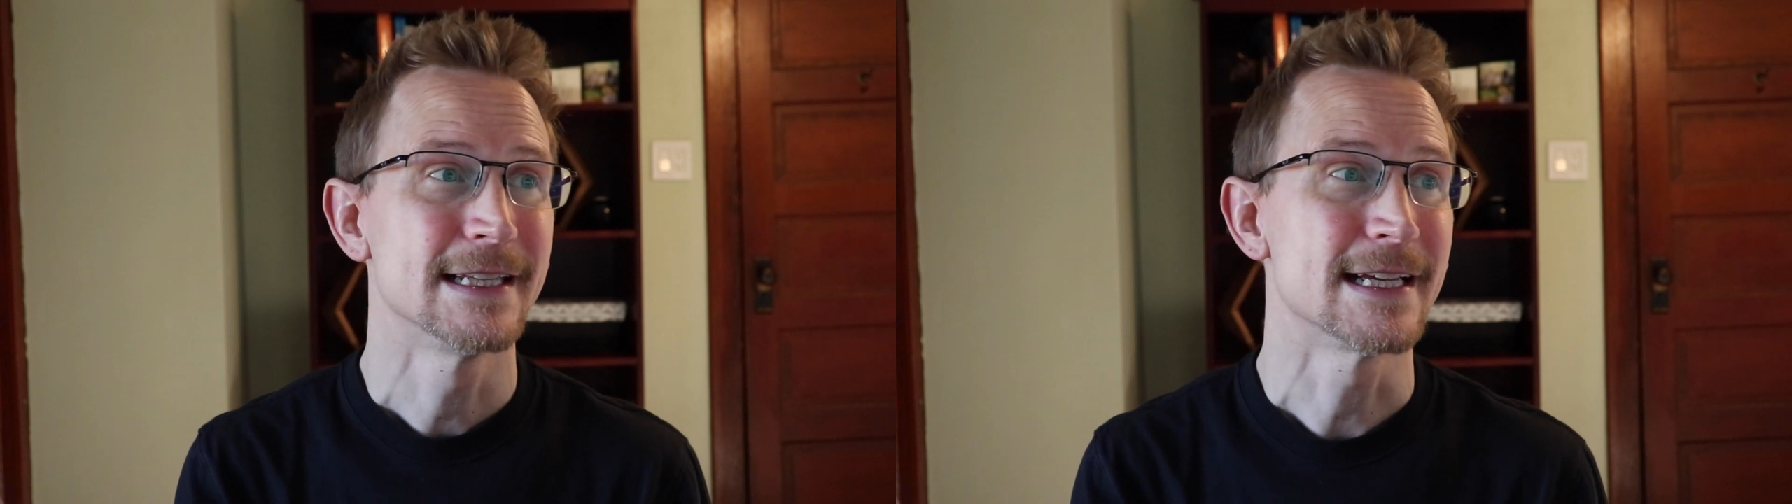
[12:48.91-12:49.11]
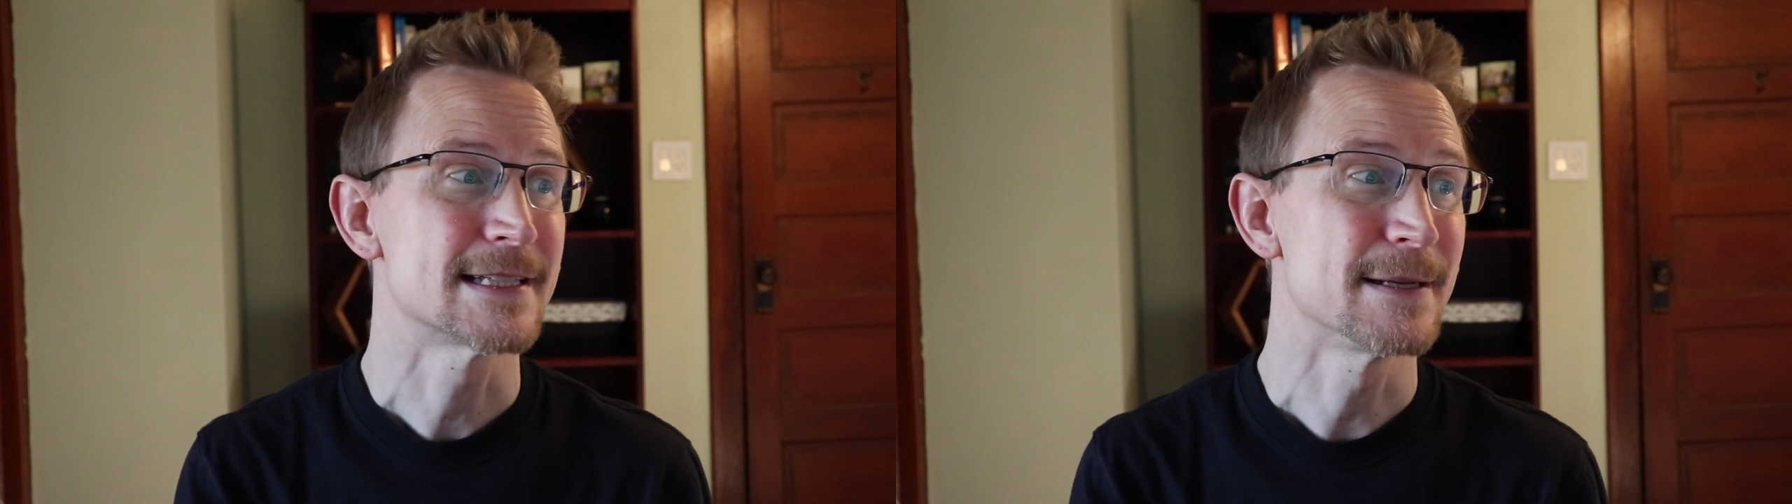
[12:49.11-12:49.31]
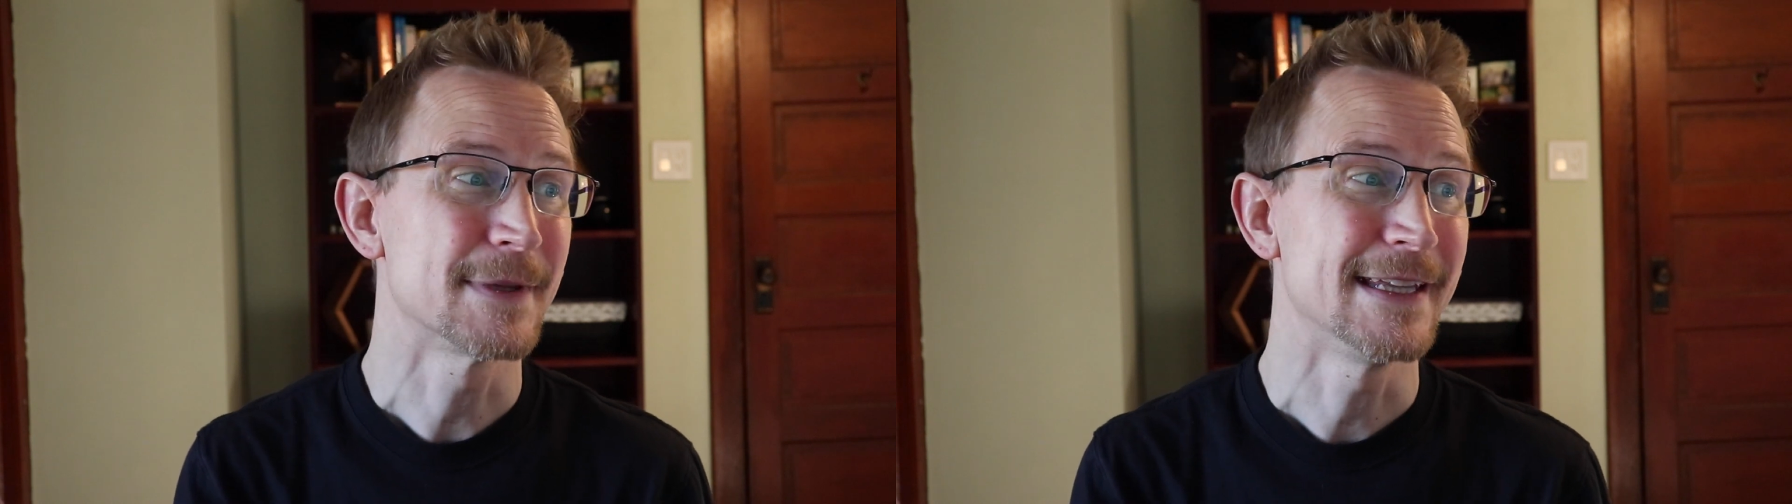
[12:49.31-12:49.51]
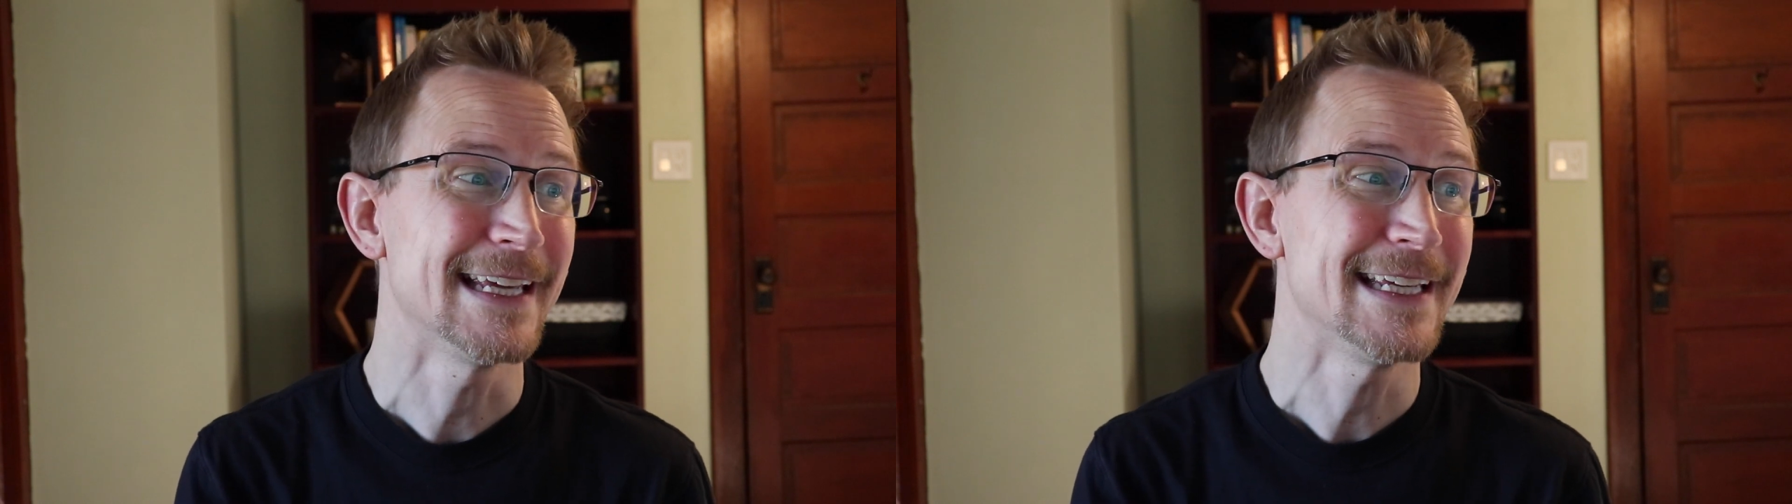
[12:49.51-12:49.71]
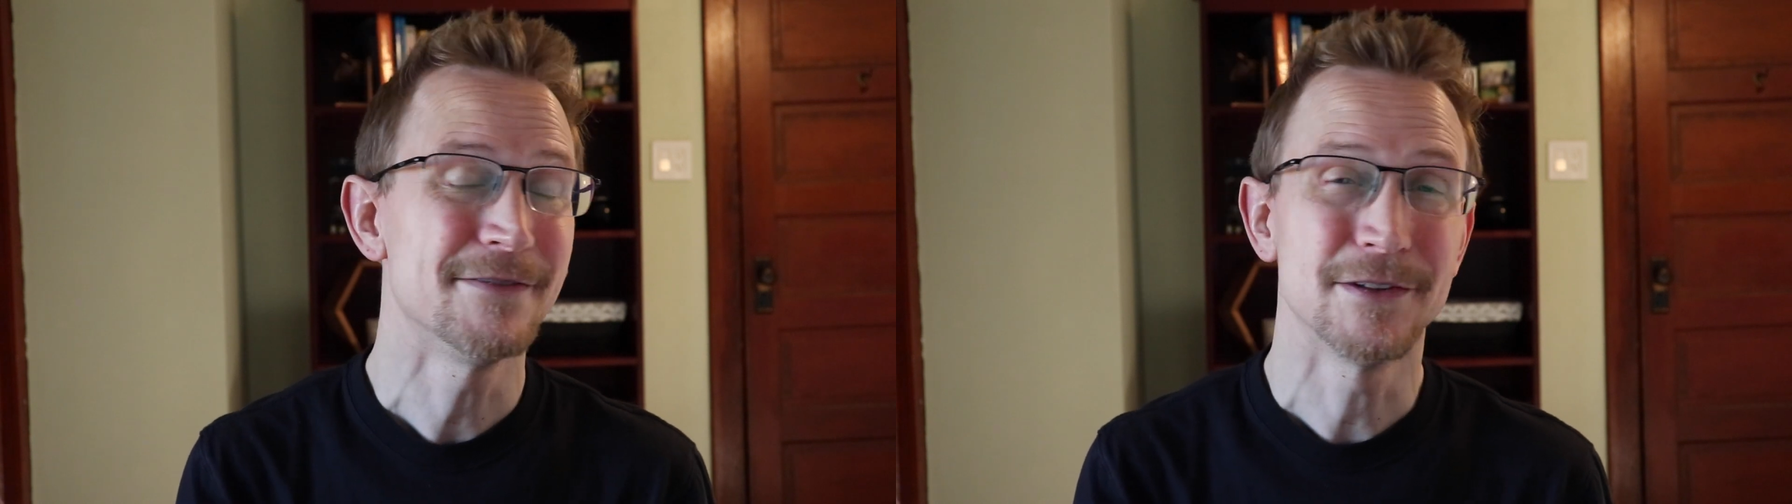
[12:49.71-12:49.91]
that's something
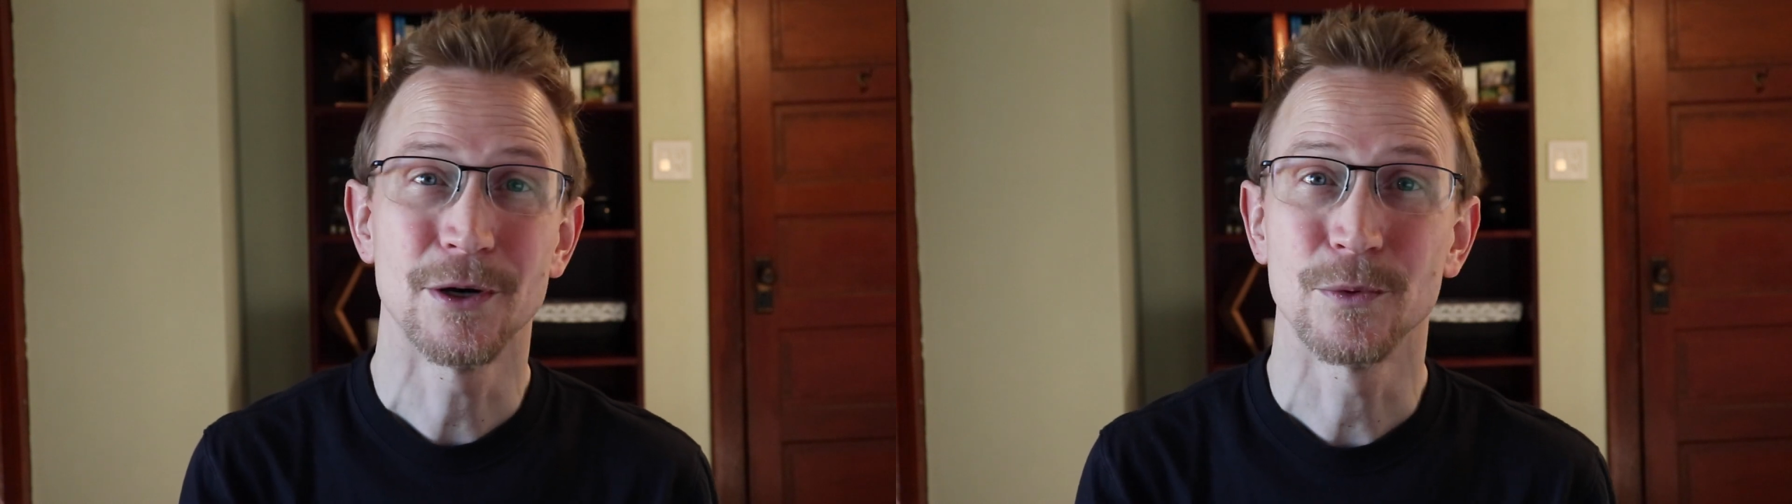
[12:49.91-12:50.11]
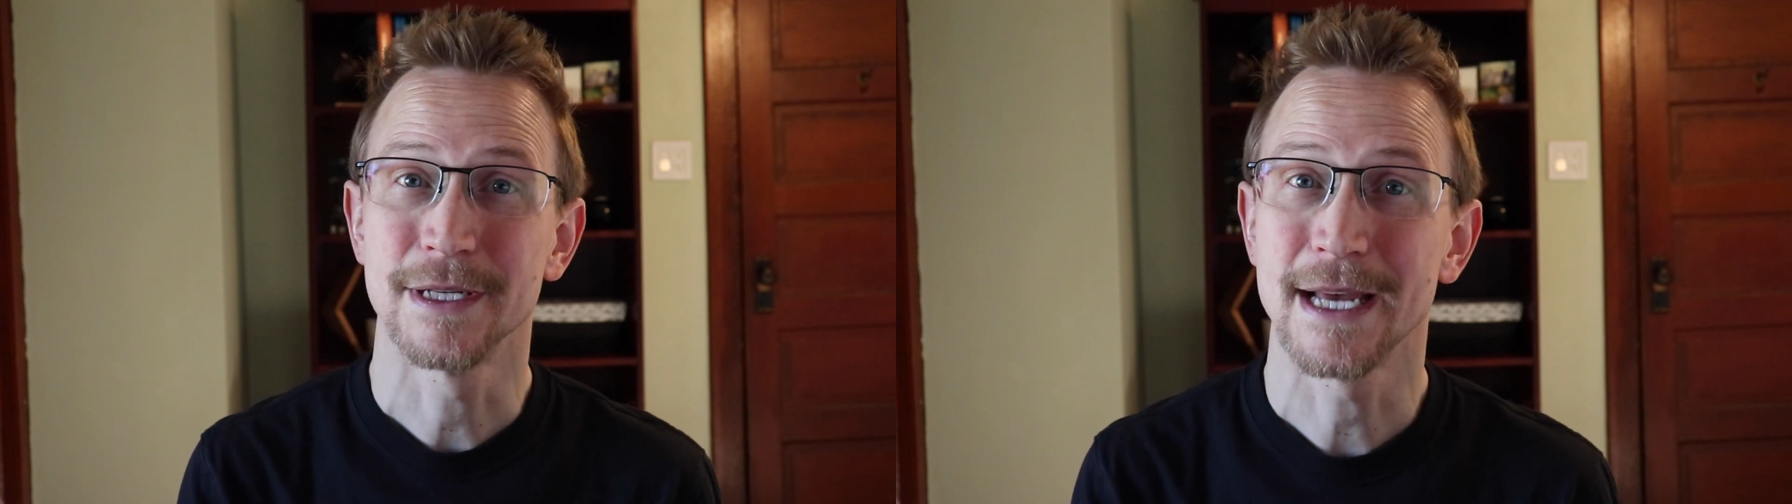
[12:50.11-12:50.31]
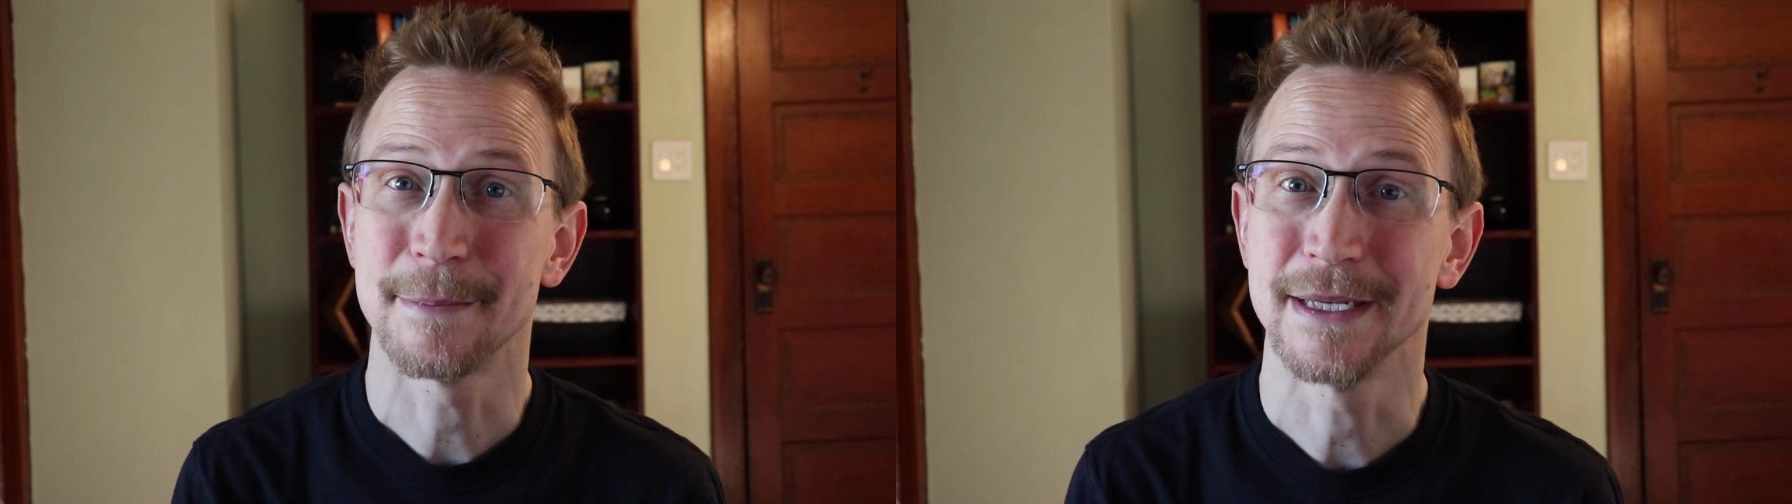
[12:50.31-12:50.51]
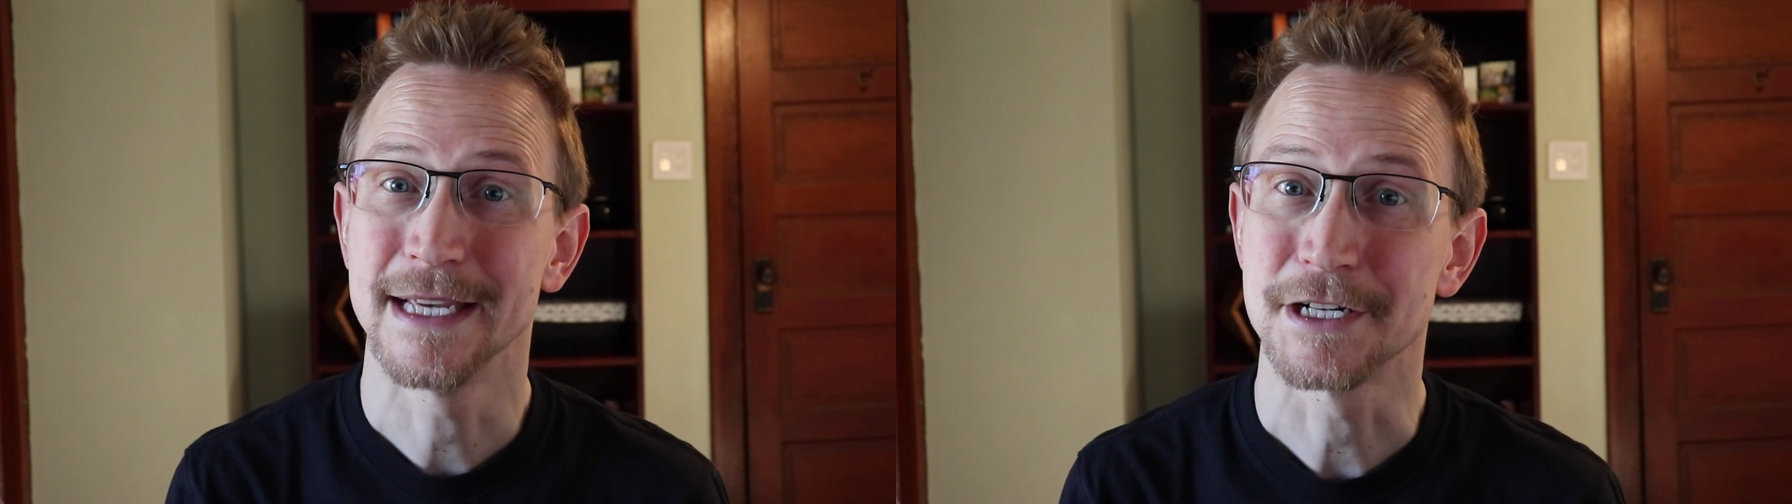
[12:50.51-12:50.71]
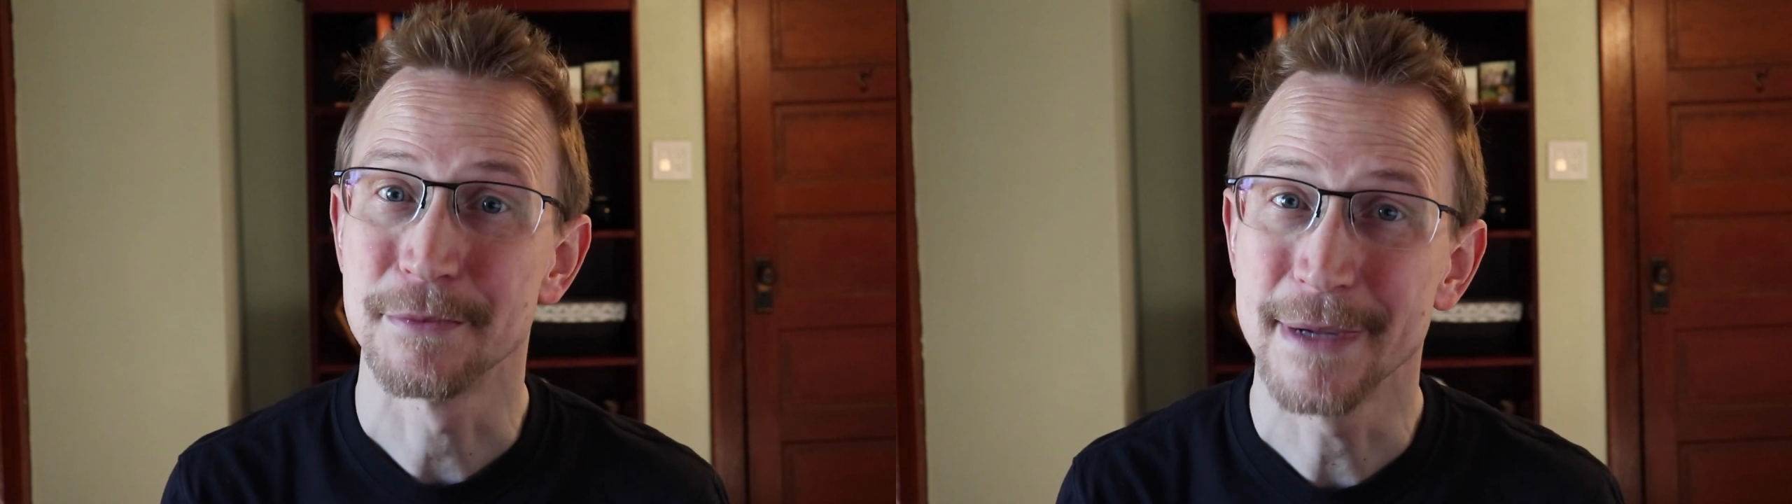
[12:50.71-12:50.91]
that even though would not be
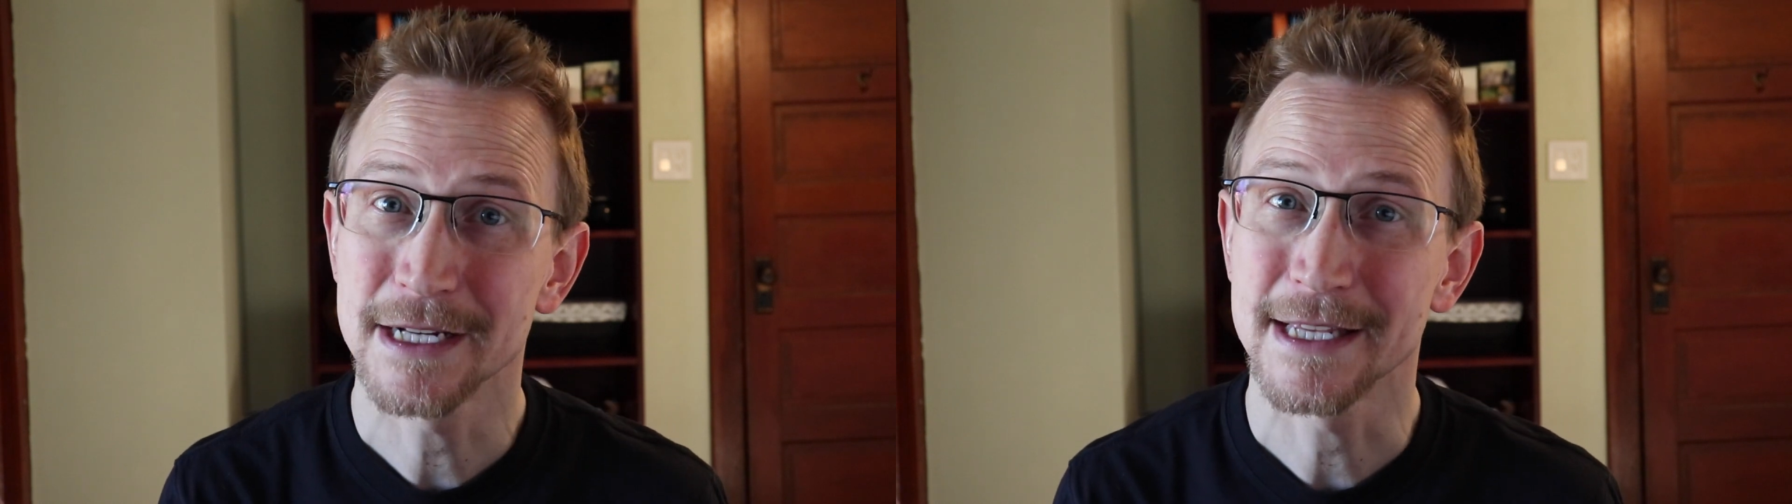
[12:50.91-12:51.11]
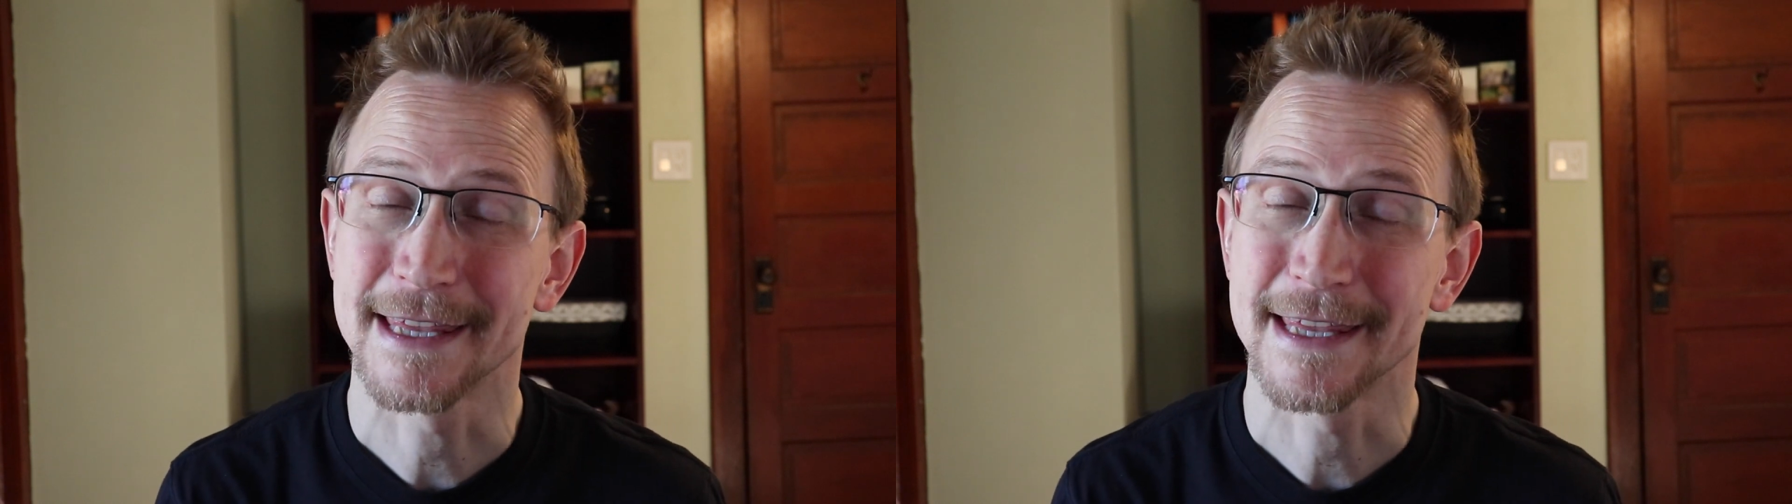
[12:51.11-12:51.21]
detrimental,